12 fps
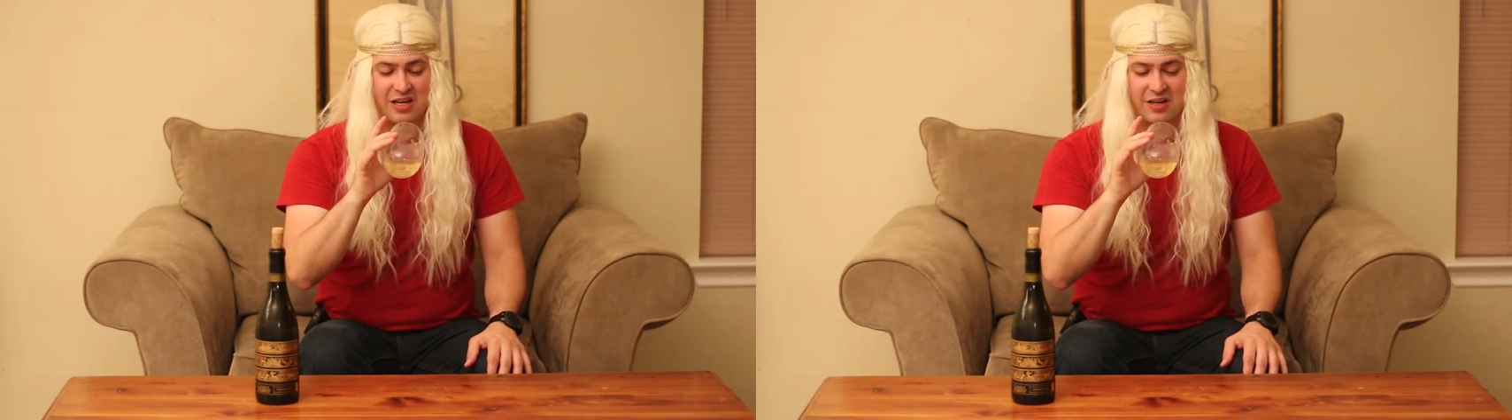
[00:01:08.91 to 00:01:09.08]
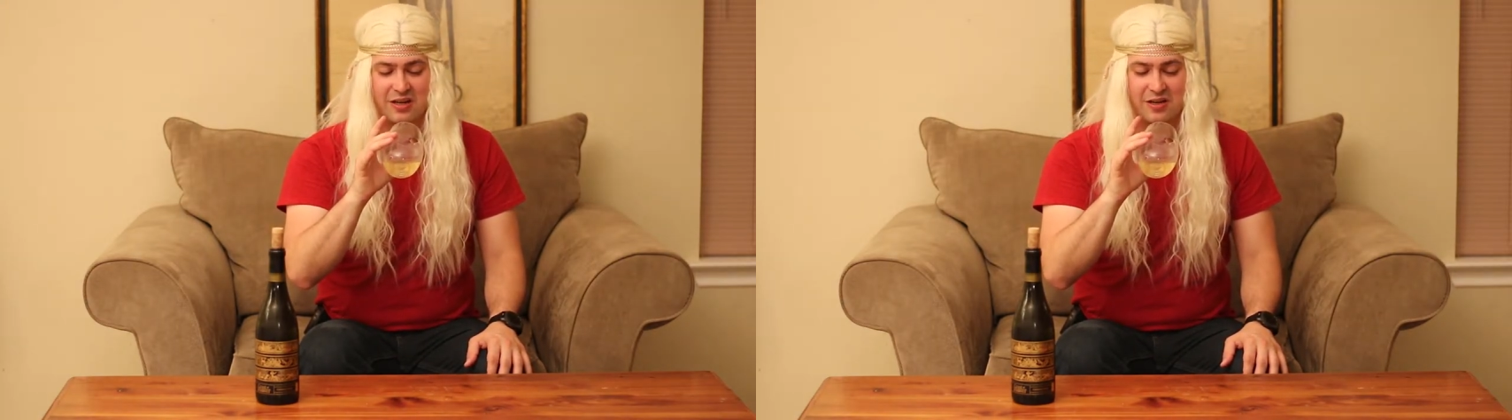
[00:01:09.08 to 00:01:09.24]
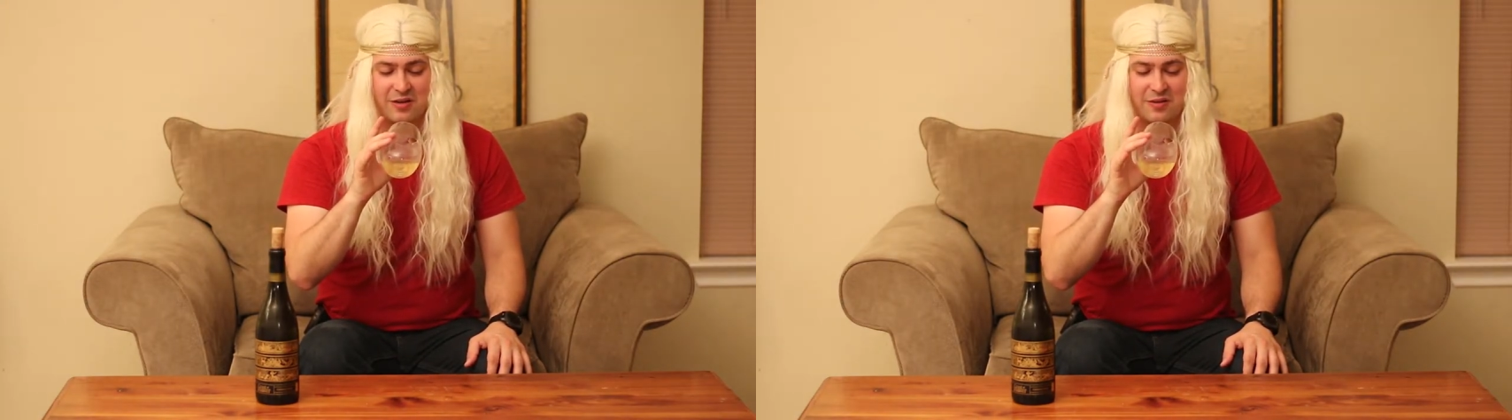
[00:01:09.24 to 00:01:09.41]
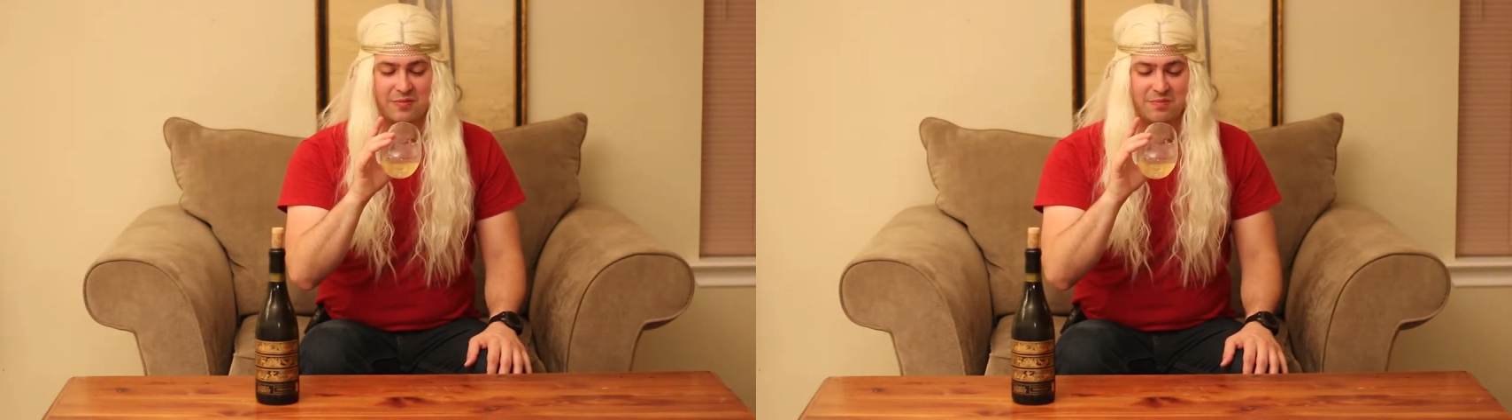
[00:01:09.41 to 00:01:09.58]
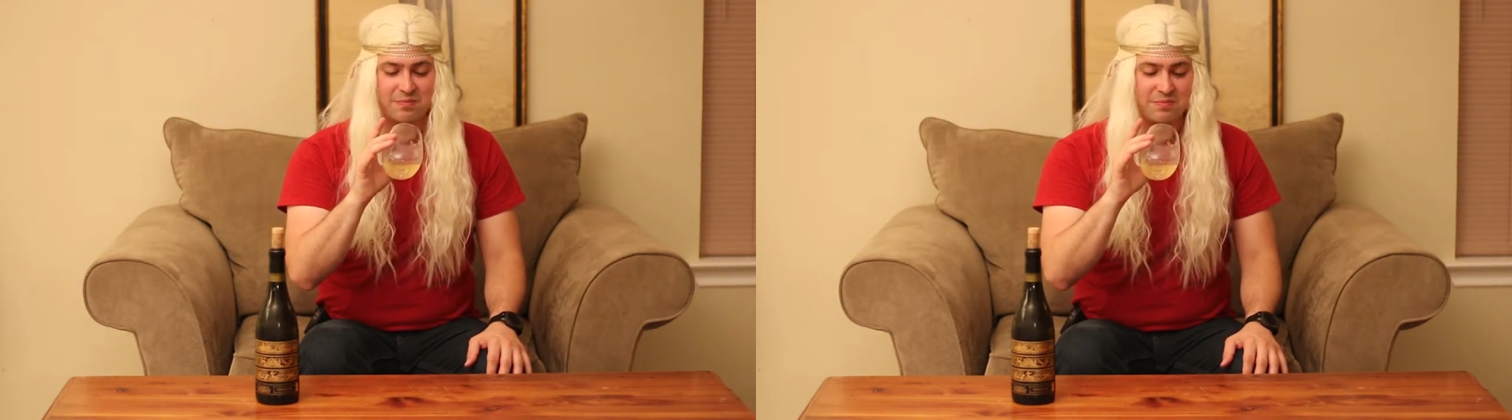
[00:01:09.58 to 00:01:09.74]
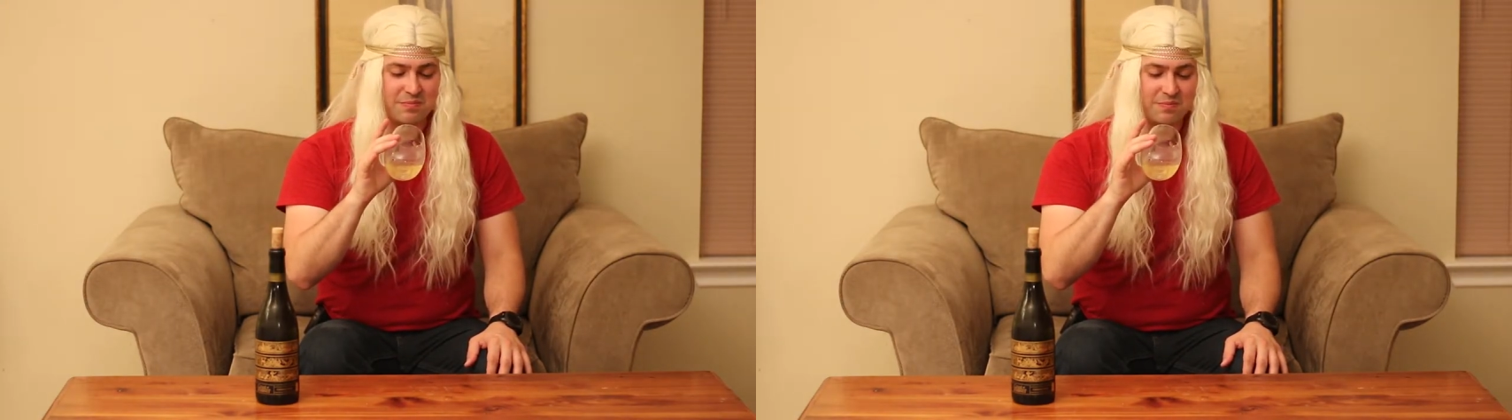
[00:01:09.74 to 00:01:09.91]
a
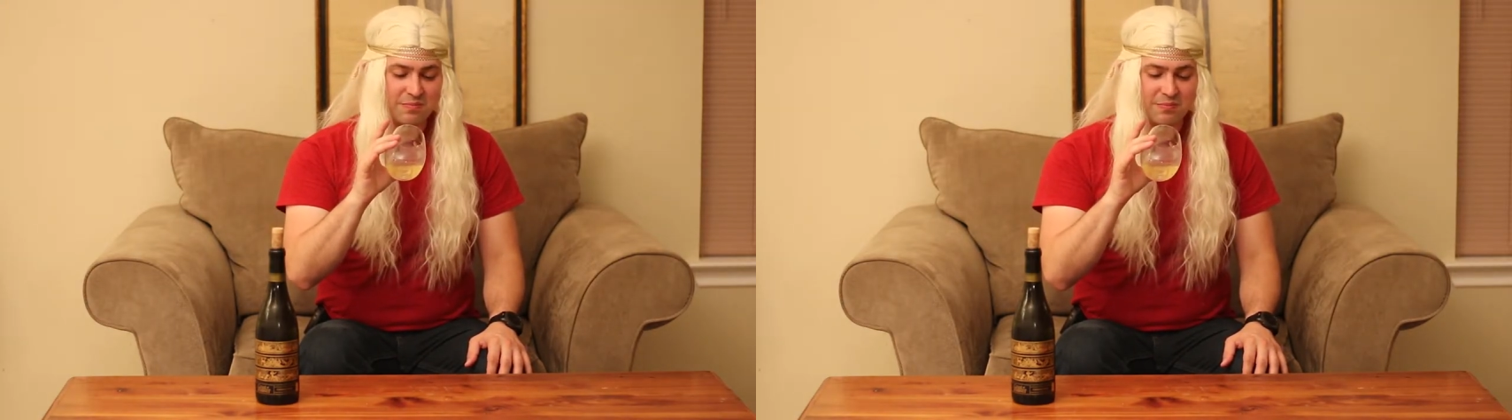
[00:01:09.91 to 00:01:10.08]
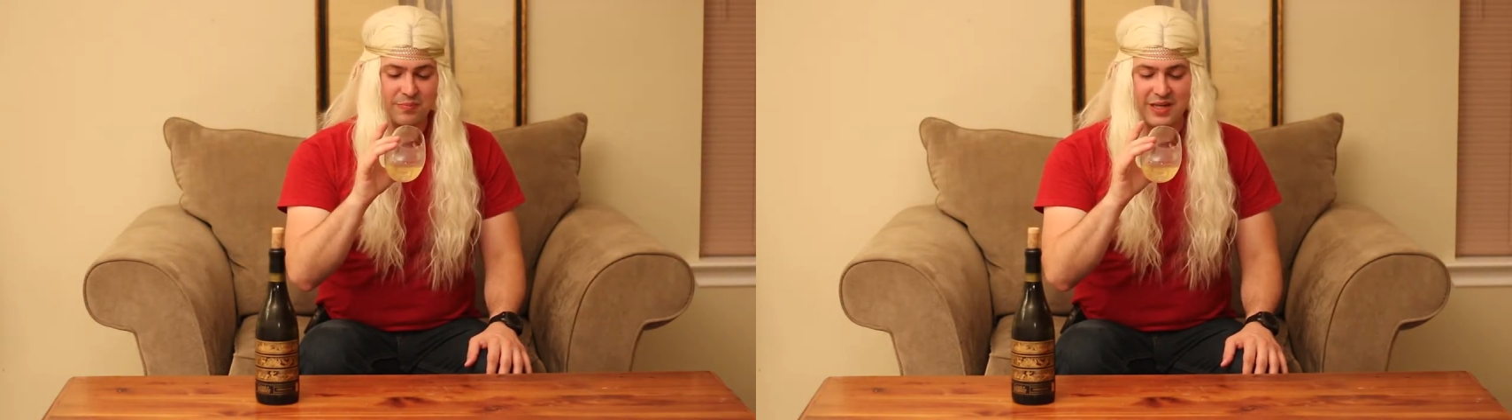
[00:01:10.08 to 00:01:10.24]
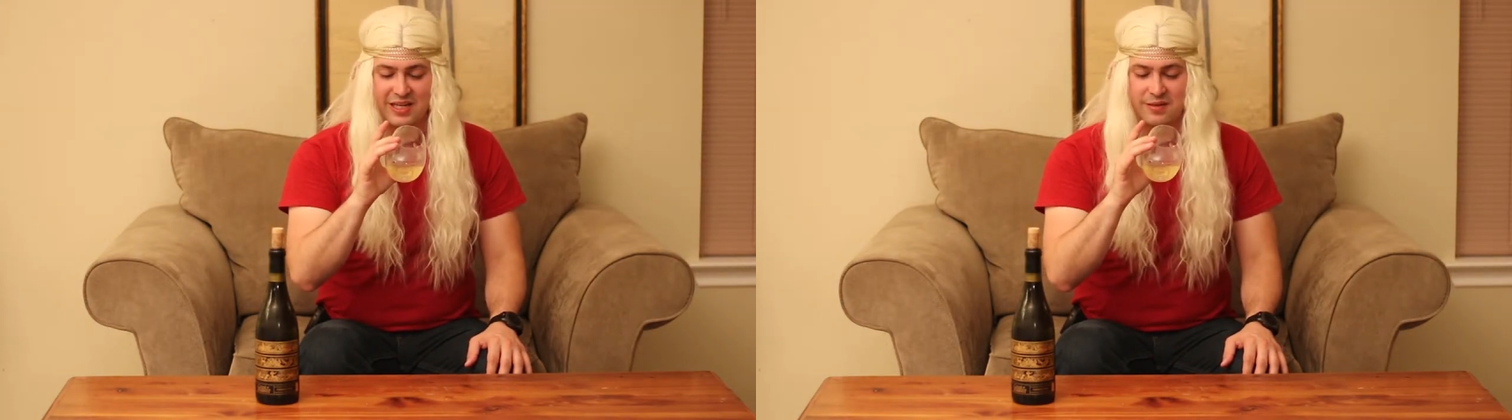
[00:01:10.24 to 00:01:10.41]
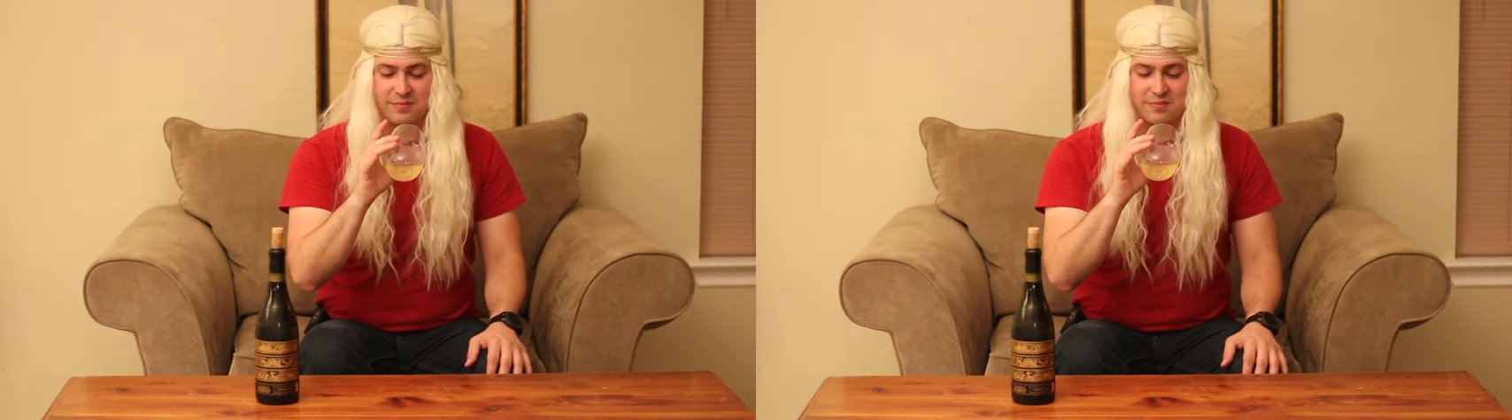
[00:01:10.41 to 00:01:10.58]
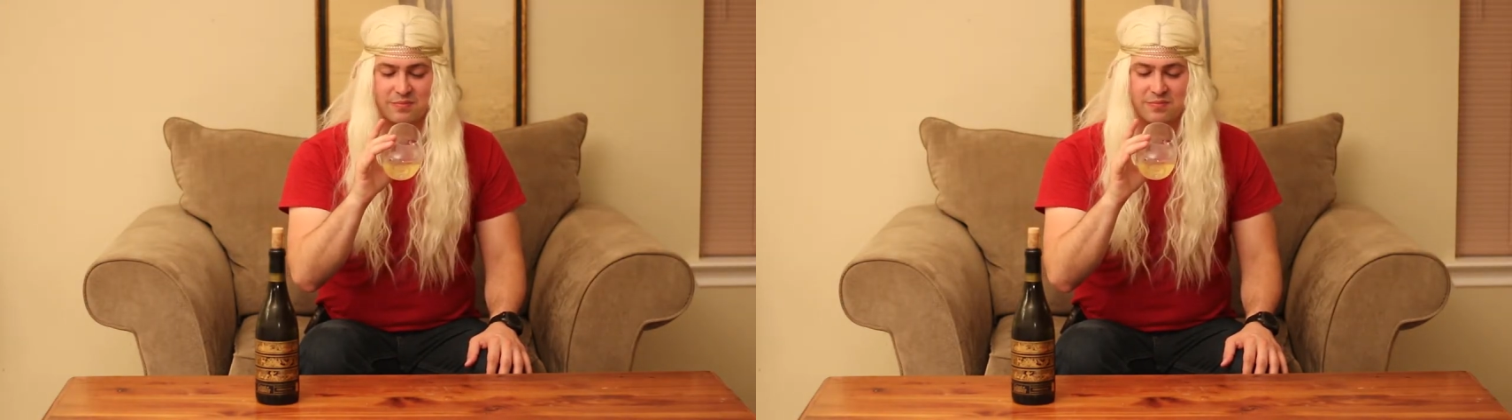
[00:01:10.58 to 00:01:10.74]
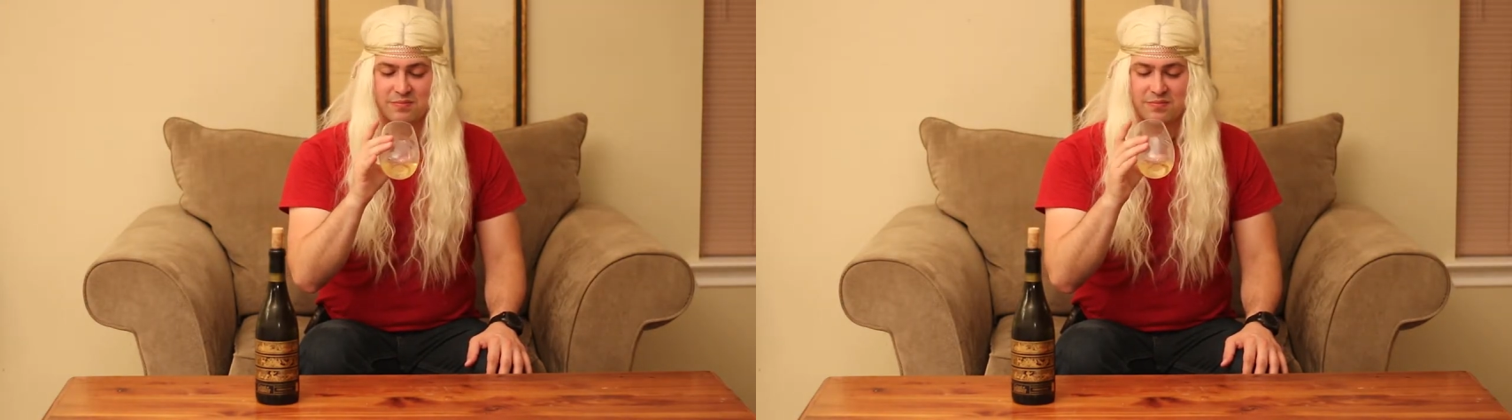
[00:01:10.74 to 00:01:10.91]
uh,
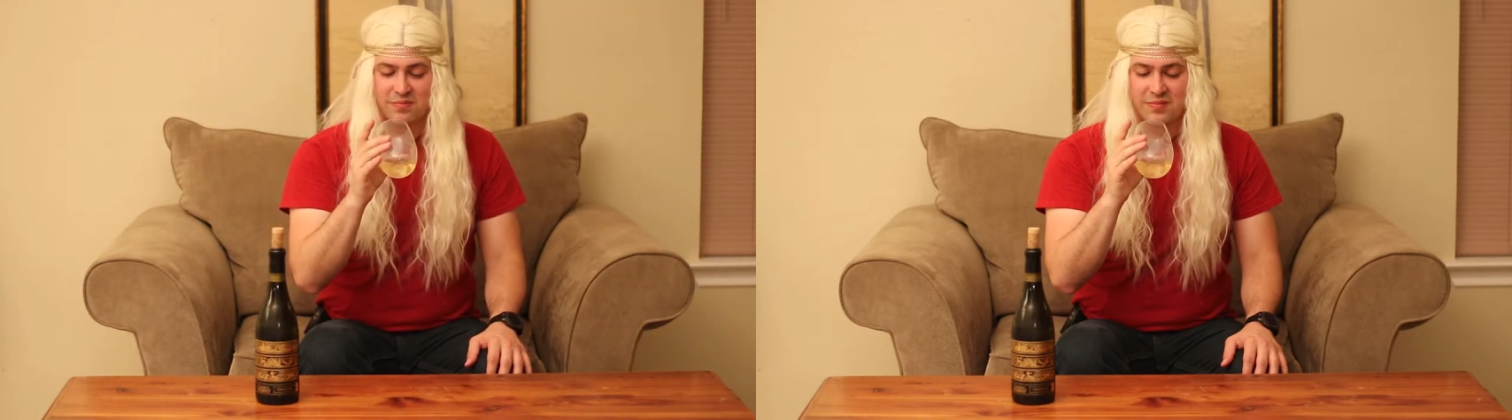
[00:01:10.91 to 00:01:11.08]
medium